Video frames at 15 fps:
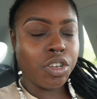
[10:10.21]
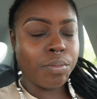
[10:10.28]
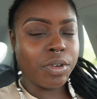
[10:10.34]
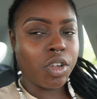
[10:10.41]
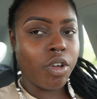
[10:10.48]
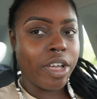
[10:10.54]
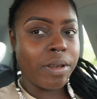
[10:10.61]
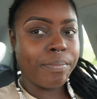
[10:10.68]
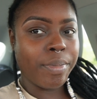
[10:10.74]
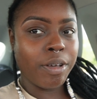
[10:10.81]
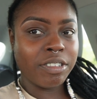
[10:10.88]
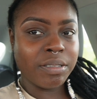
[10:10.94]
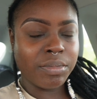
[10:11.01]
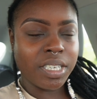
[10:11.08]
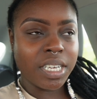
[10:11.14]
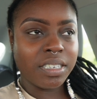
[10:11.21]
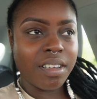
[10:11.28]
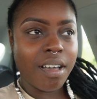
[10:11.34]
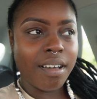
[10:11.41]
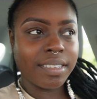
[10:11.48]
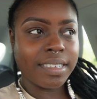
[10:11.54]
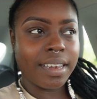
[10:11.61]
I'm gonna go ahead and post some
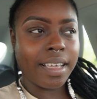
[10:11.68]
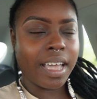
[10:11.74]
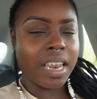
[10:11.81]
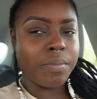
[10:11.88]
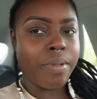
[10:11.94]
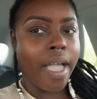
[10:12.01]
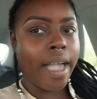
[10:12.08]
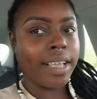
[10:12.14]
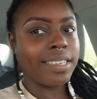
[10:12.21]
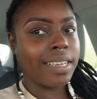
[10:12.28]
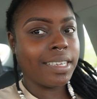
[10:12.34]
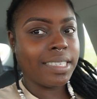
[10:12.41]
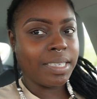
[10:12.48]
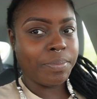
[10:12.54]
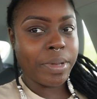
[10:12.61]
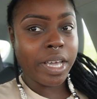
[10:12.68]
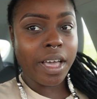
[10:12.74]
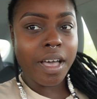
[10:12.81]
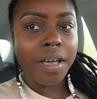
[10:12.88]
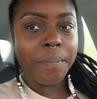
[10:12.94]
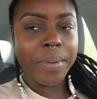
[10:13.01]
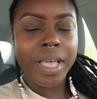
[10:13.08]
TikToks and I got a package I need to pick
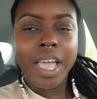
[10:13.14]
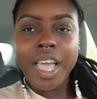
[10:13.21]
up.